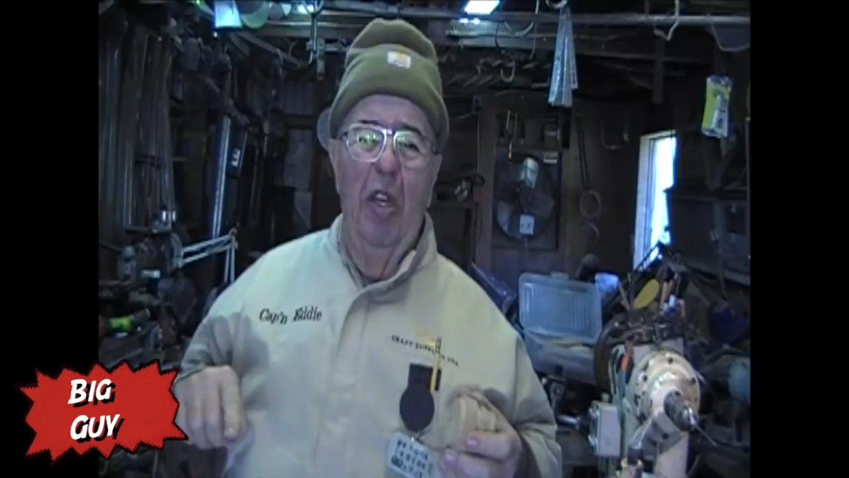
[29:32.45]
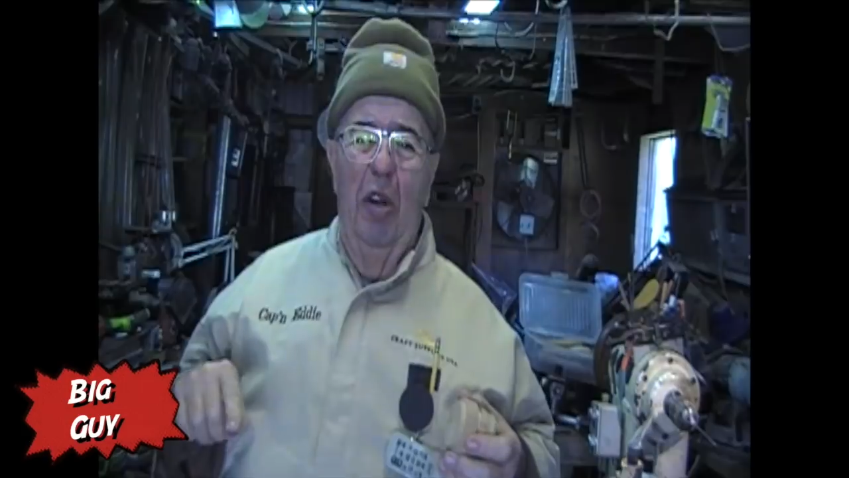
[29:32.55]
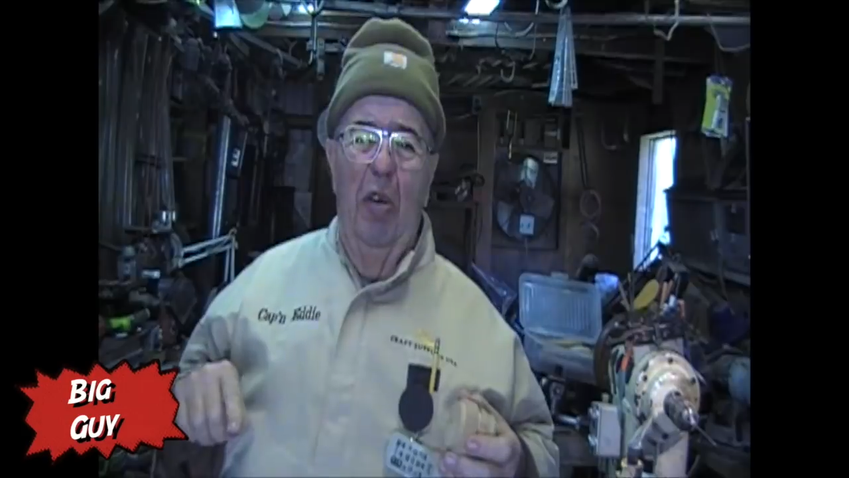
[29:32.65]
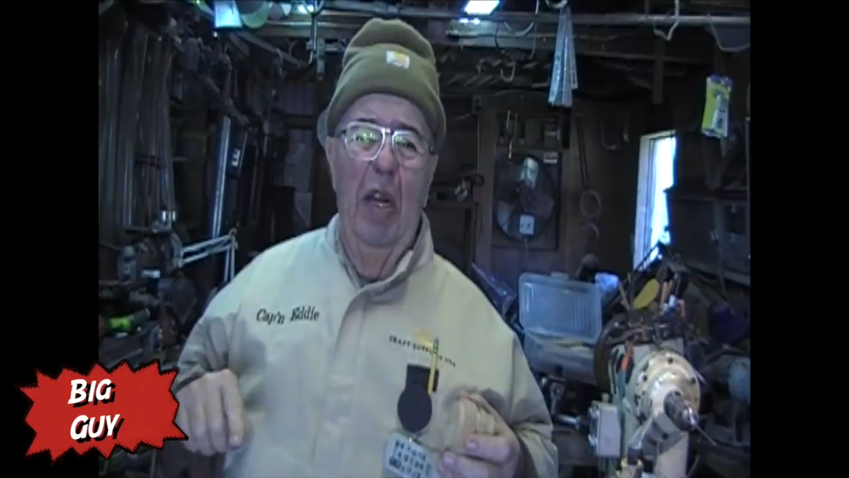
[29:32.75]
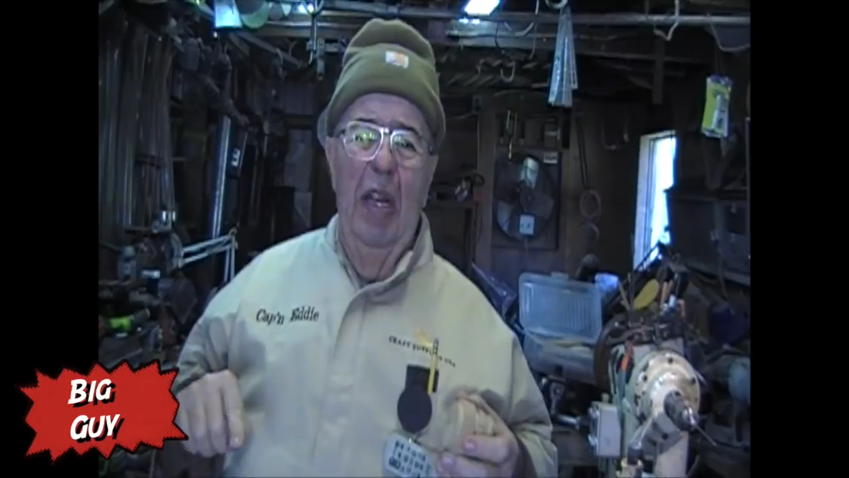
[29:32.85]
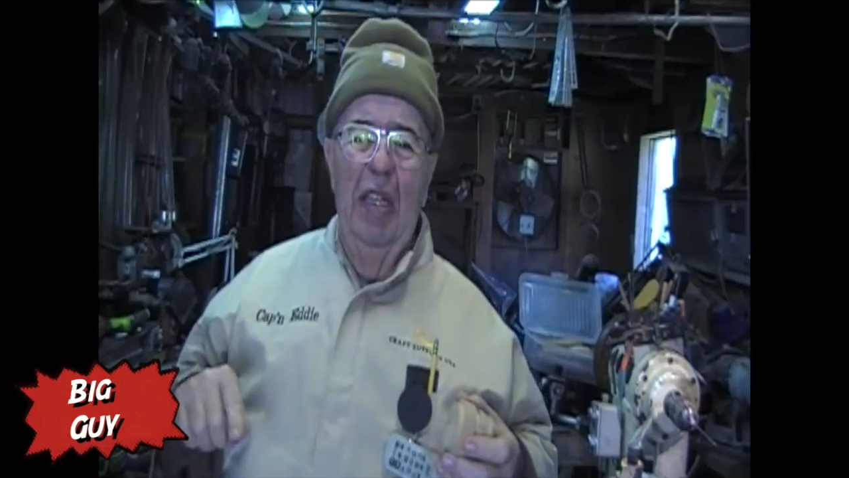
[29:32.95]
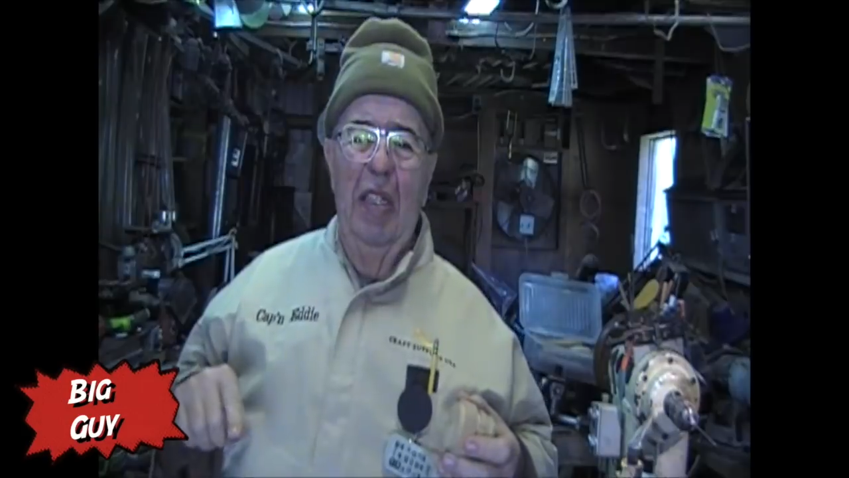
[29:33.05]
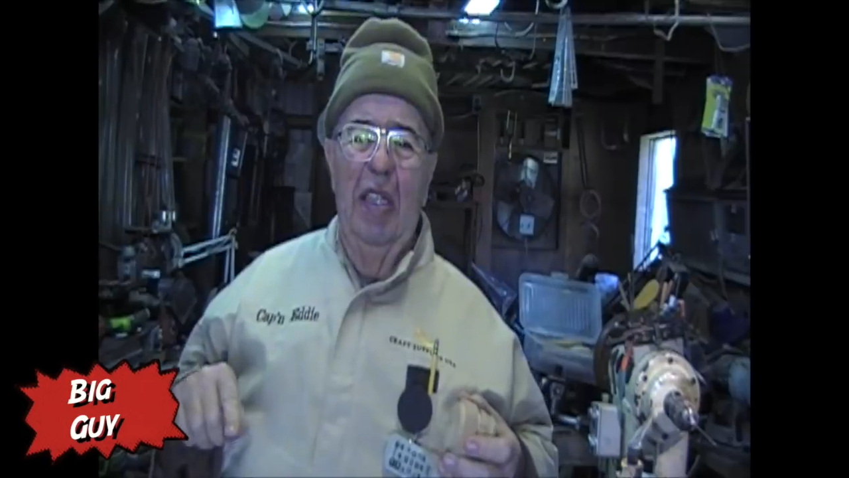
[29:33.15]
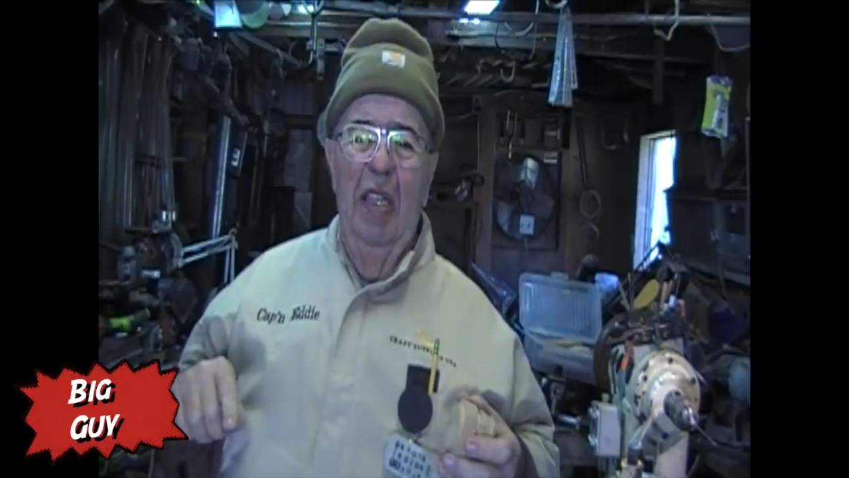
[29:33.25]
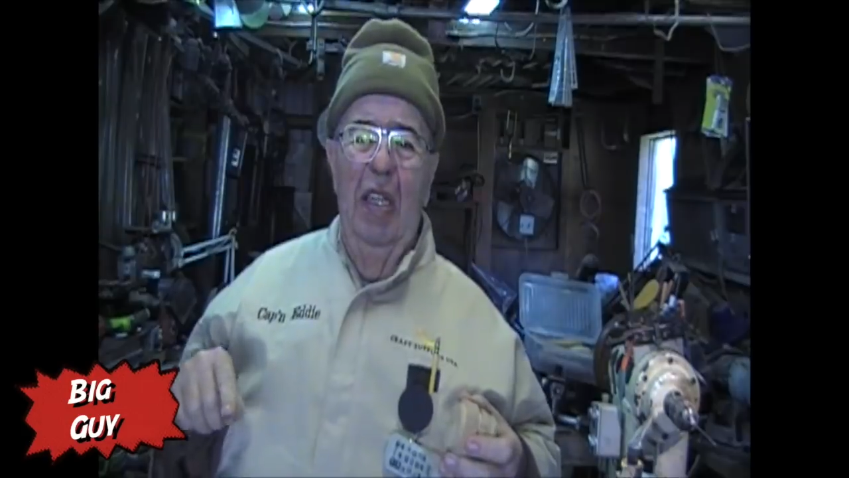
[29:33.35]
degrees
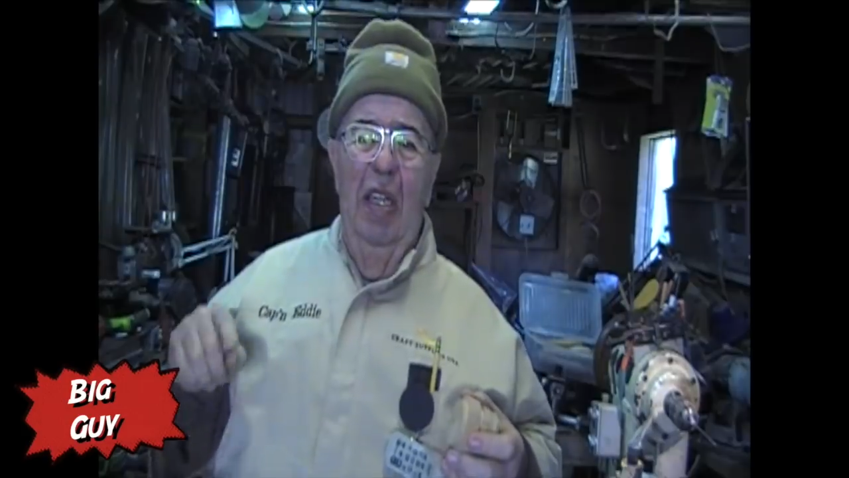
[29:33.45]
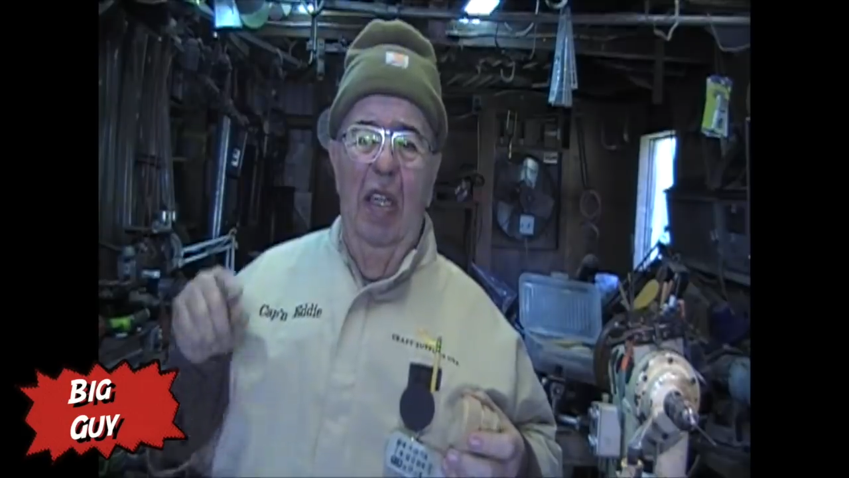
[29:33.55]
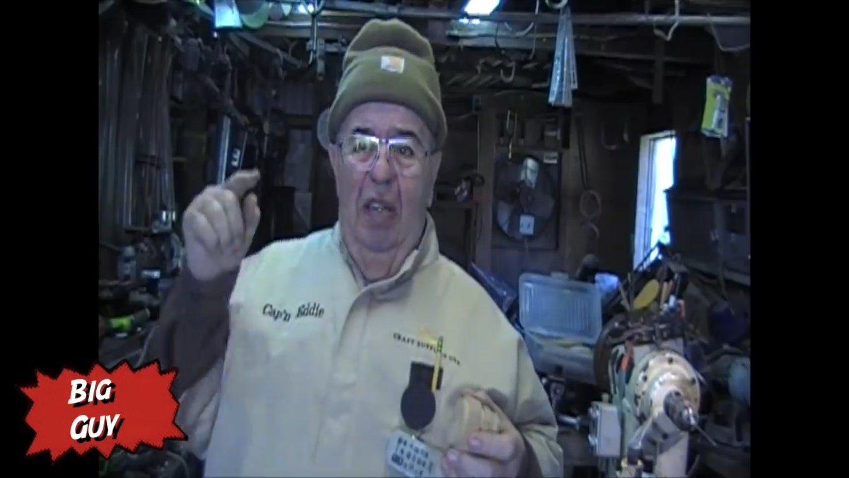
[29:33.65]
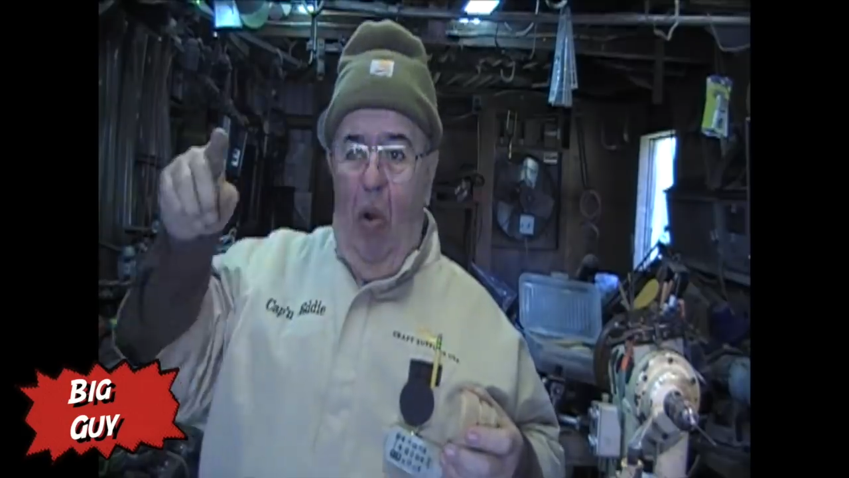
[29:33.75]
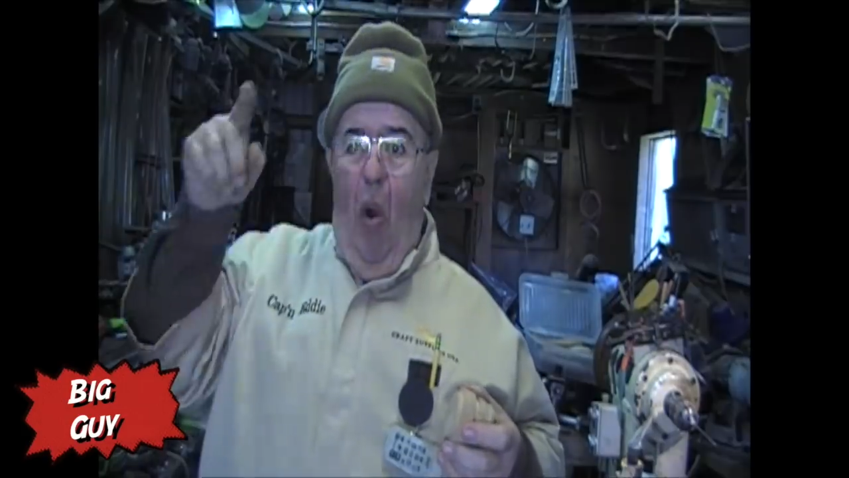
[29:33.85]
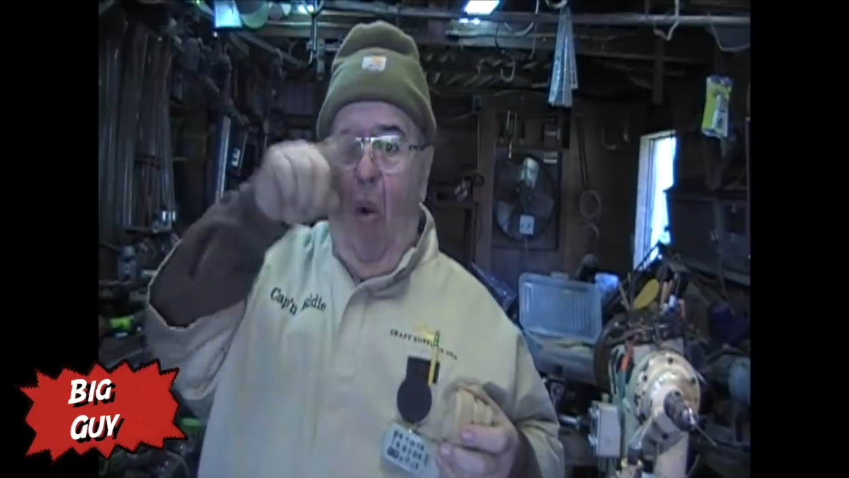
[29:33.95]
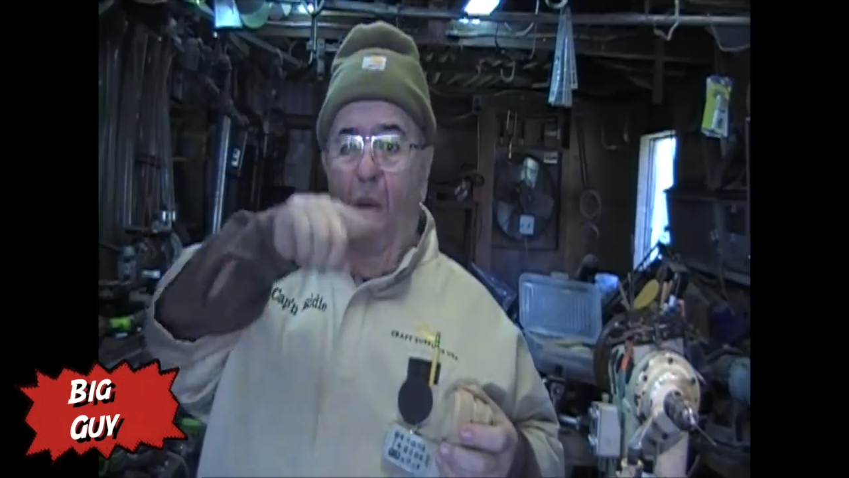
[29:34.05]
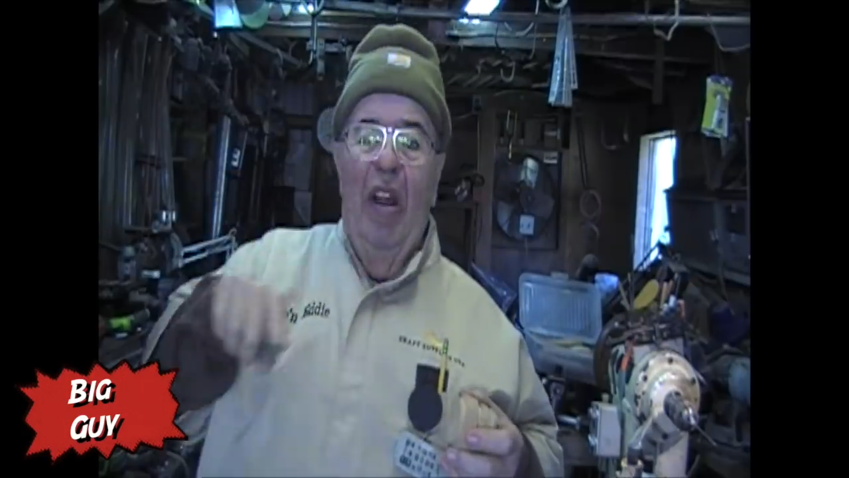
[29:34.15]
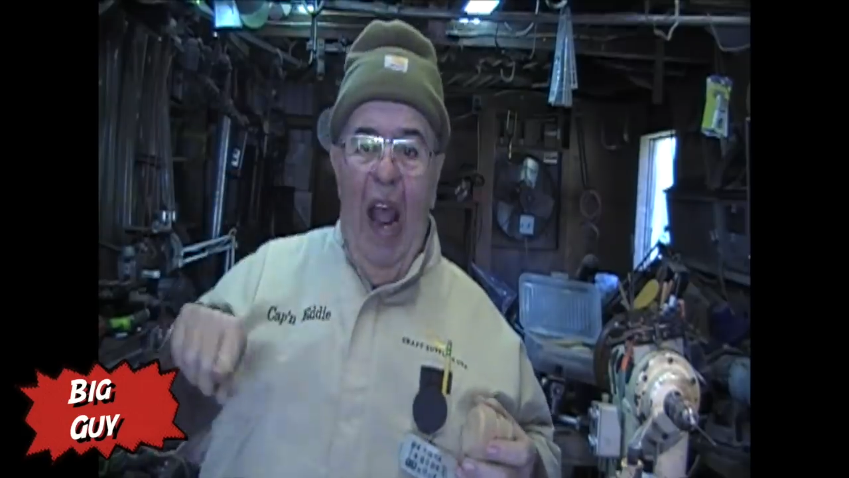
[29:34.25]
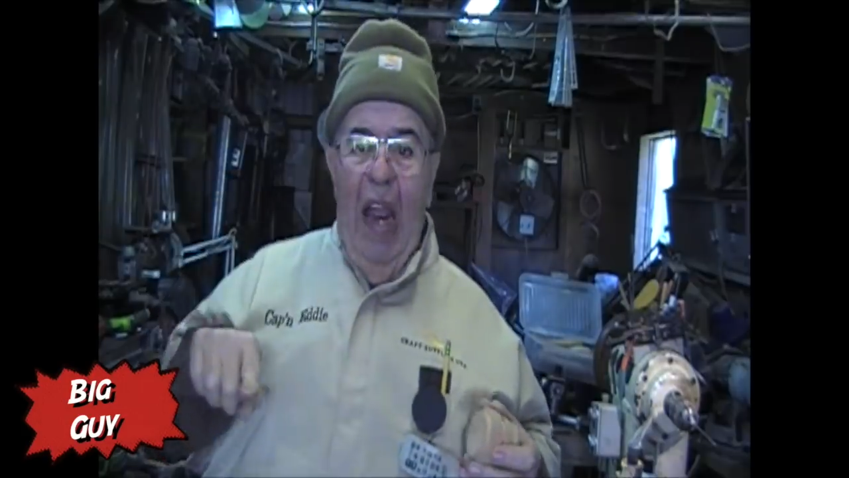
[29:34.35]

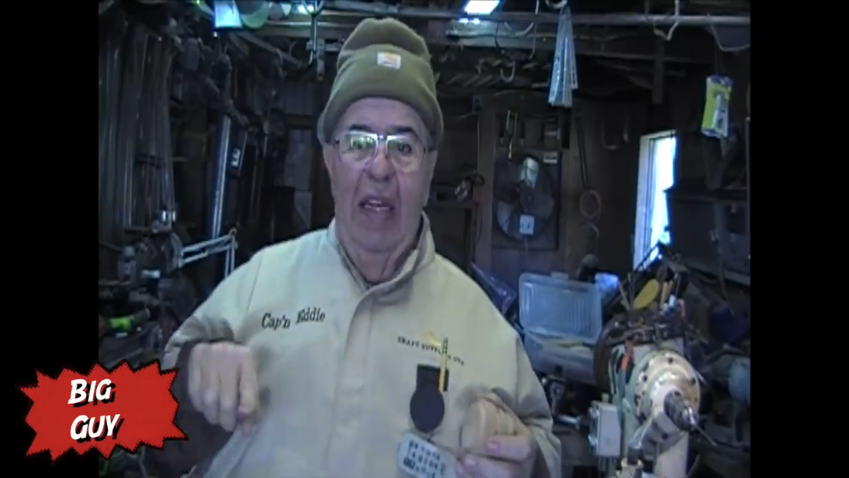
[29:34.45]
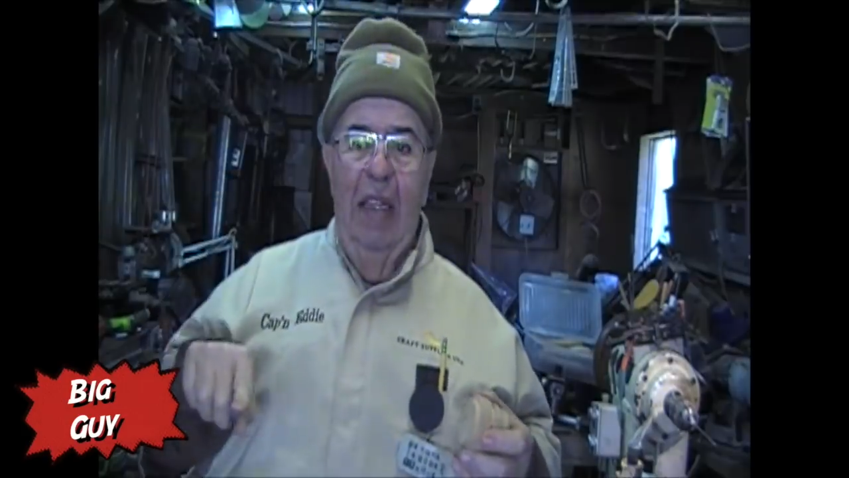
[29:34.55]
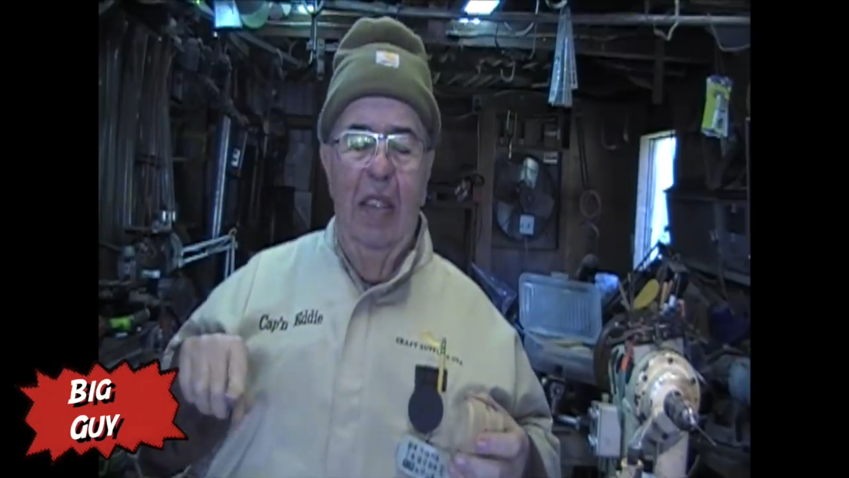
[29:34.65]
overnight.